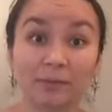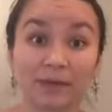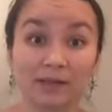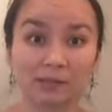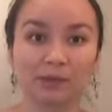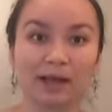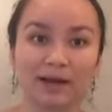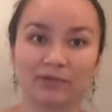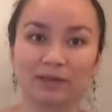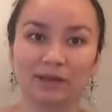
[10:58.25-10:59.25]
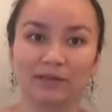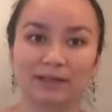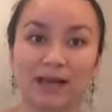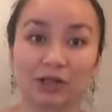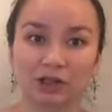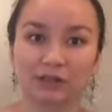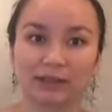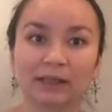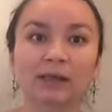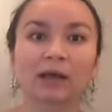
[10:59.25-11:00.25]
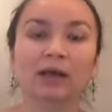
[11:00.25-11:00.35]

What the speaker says: But they supply everything that's actually